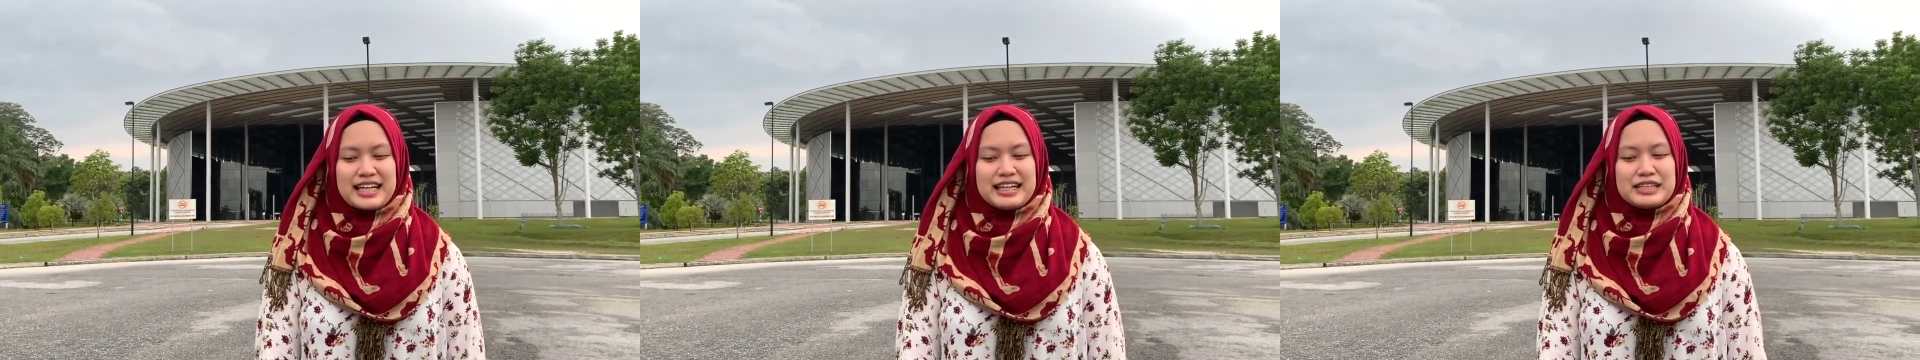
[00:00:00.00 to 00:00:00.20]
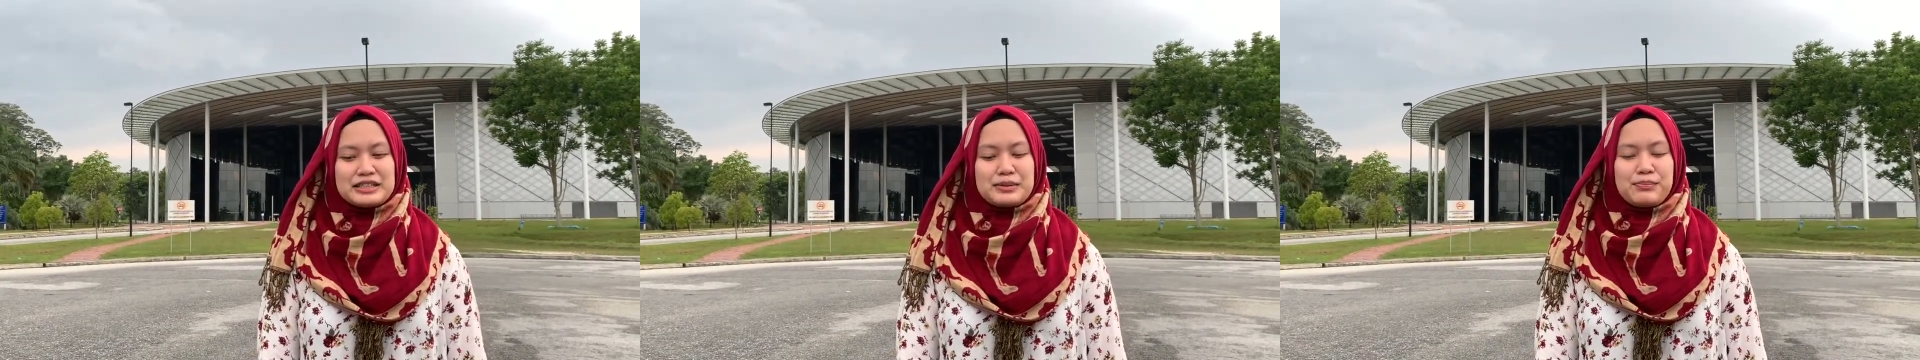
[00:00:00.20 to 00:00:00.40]

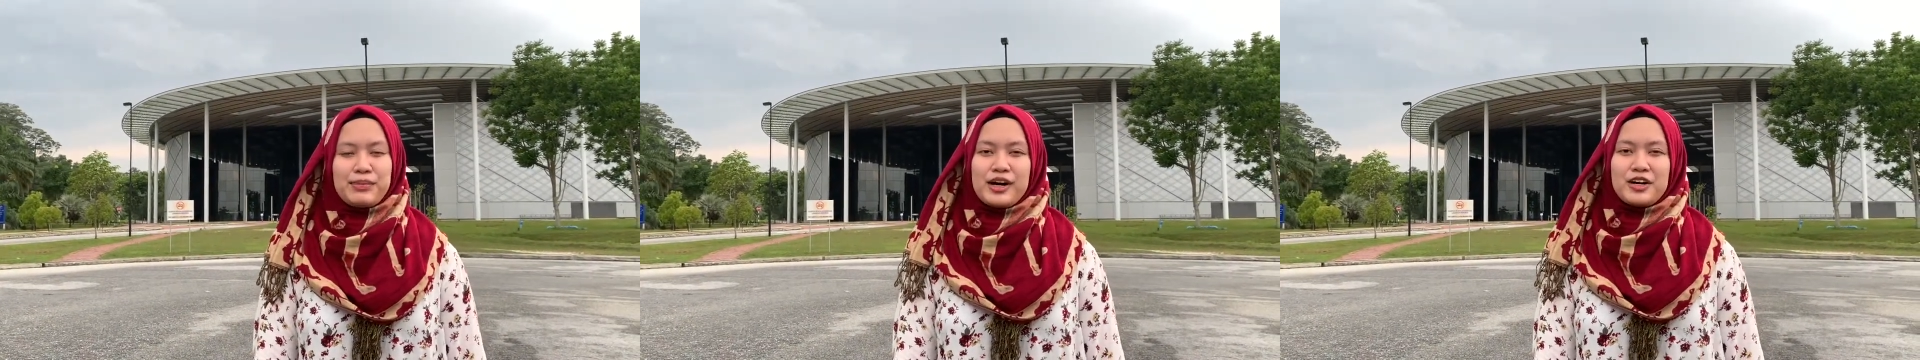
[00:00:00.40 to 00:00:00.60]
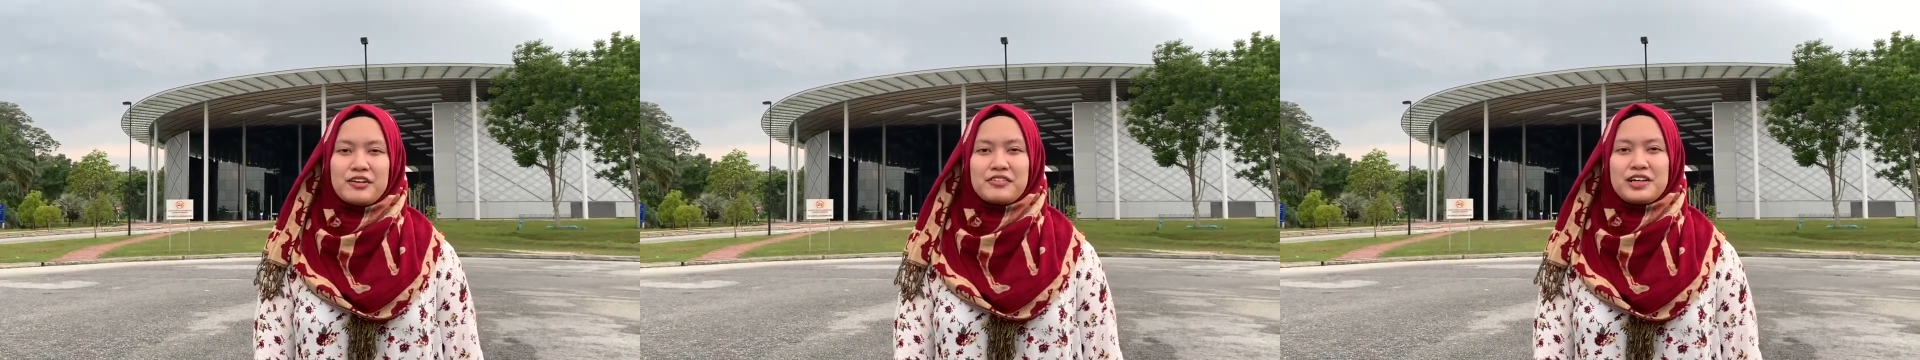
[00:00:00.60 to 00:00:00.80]
is a
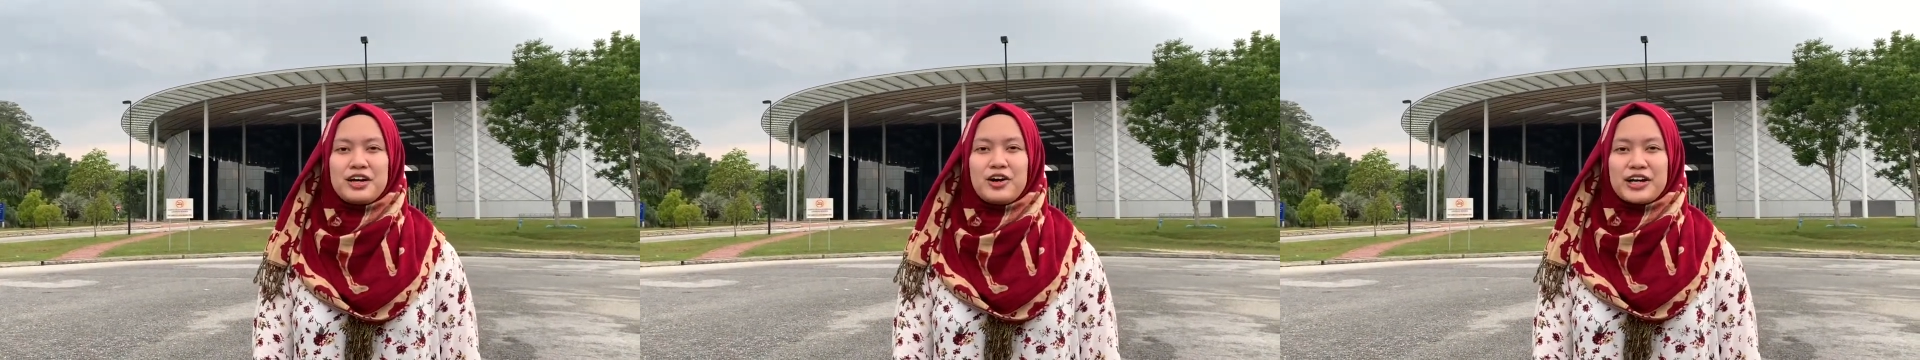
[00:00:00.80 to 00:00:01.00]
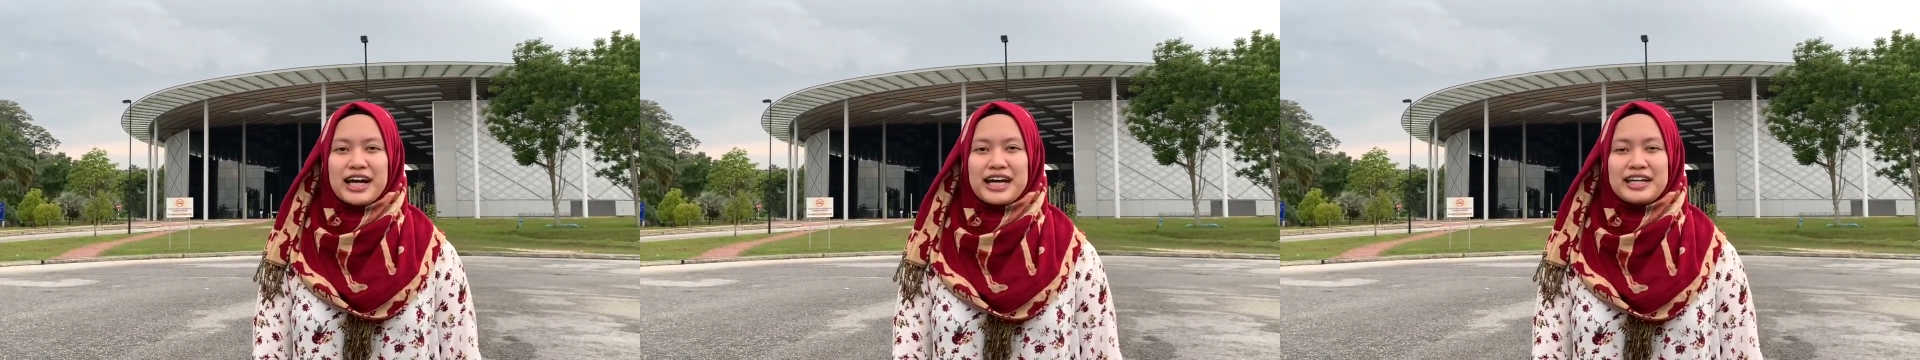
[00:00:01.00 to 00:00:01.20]
part of an
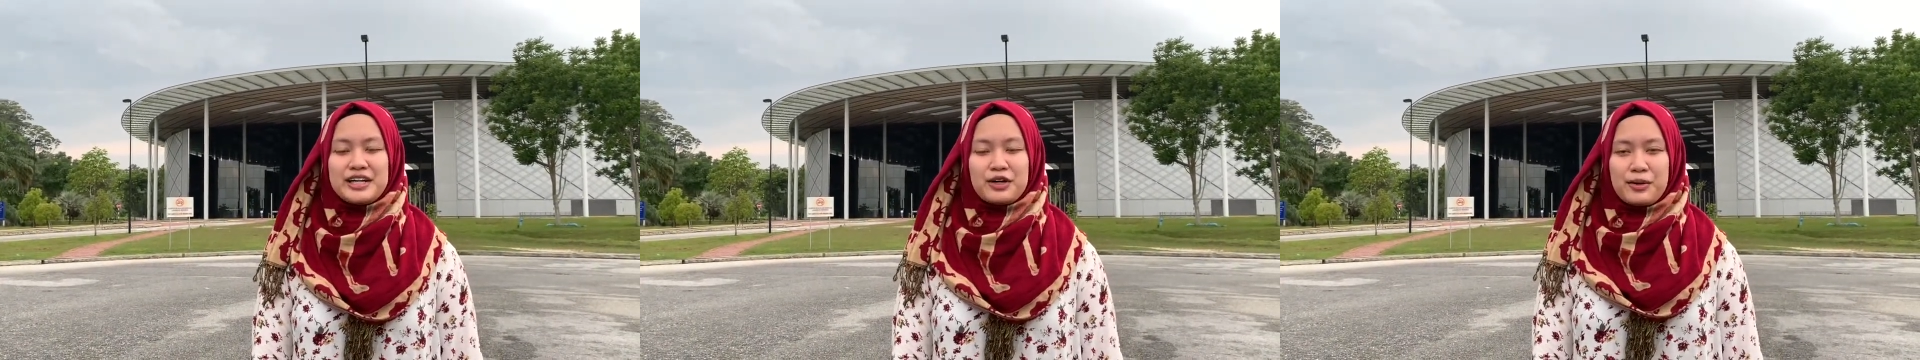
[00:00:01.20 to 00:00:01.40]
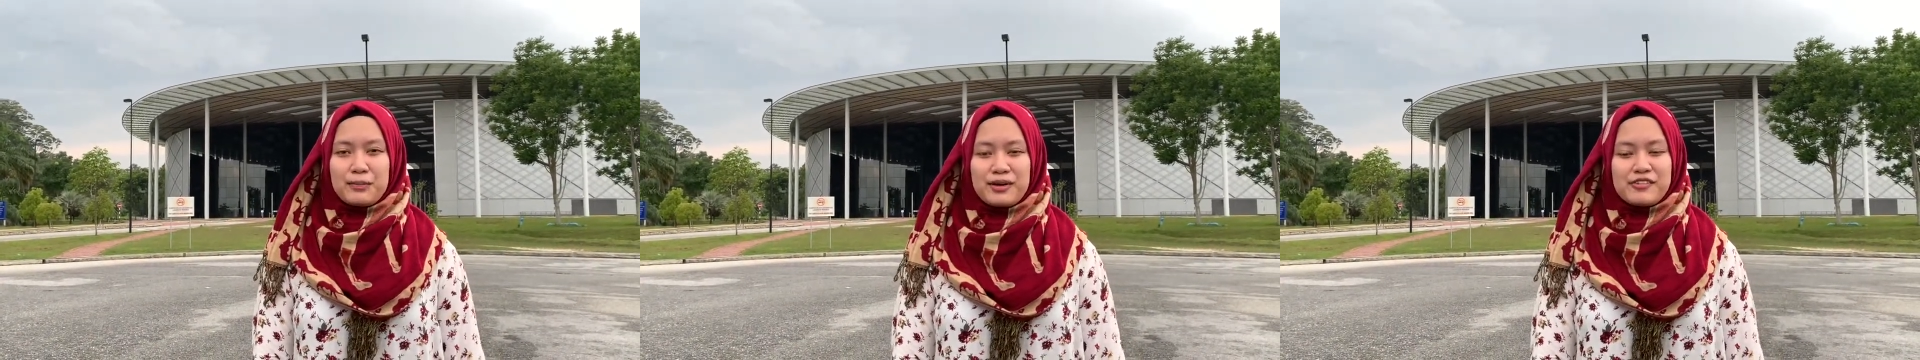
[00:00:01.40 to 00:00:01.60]
organic
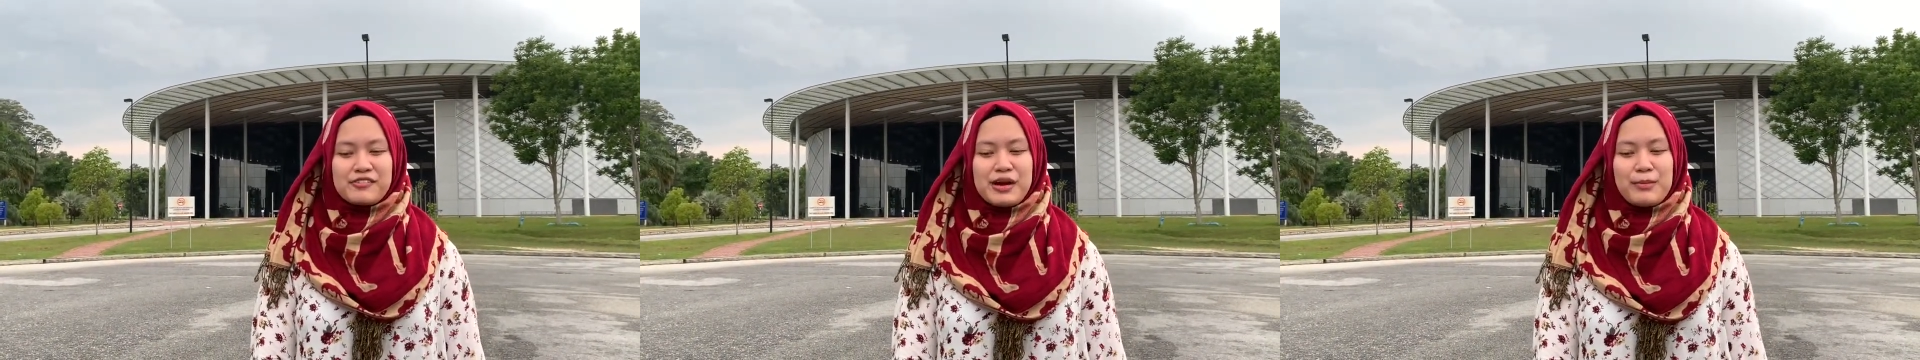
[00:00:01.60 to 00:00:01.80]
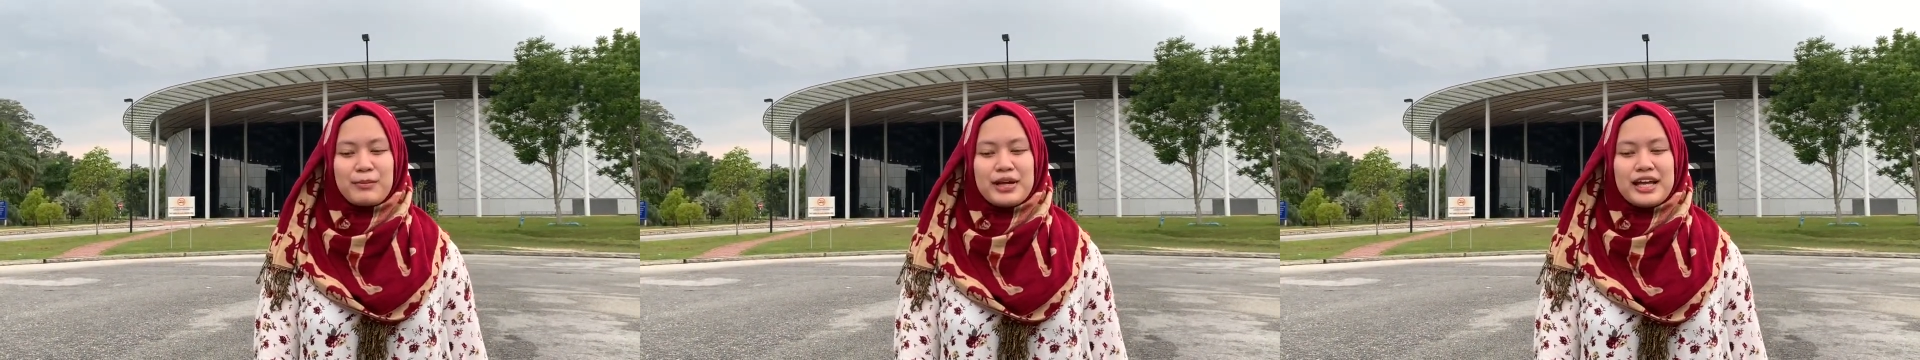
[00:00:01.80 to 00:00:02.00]
compound
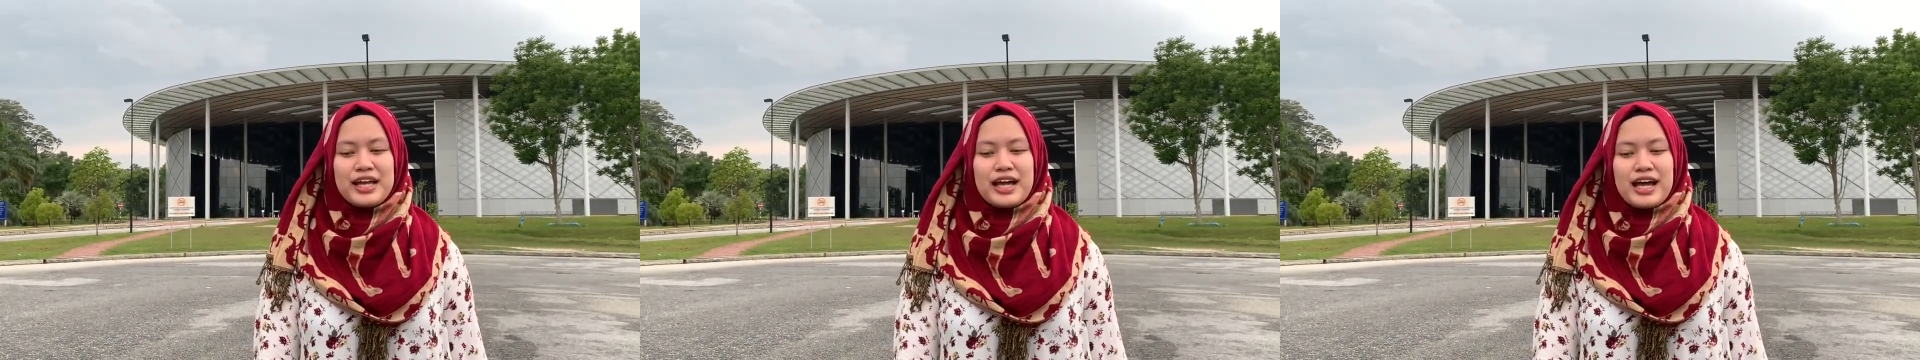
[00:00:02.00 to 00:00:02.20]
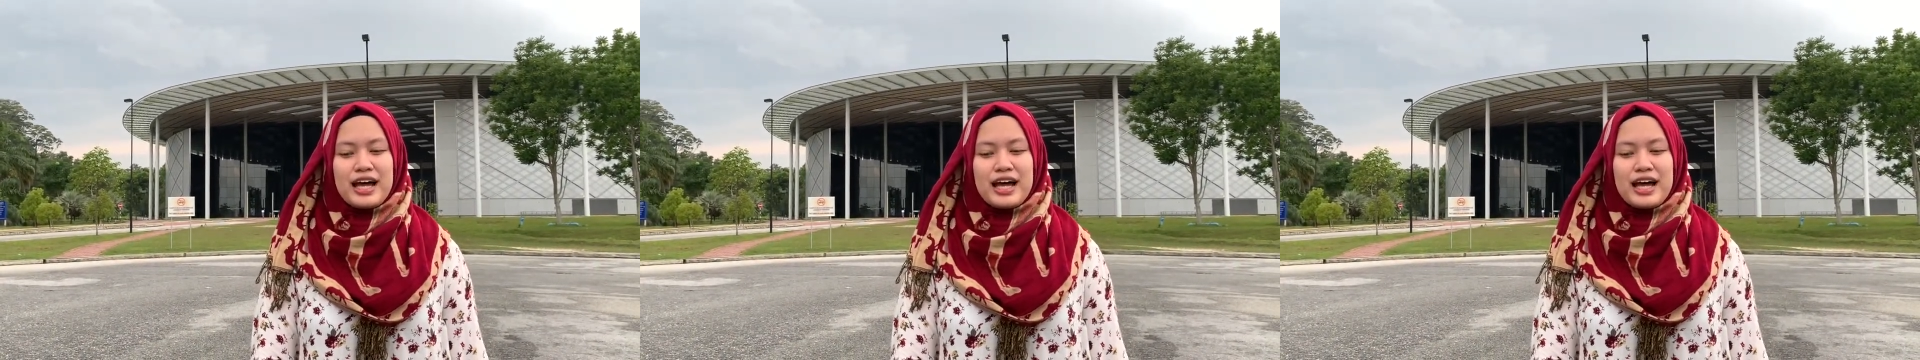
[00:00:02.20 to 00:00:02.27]
family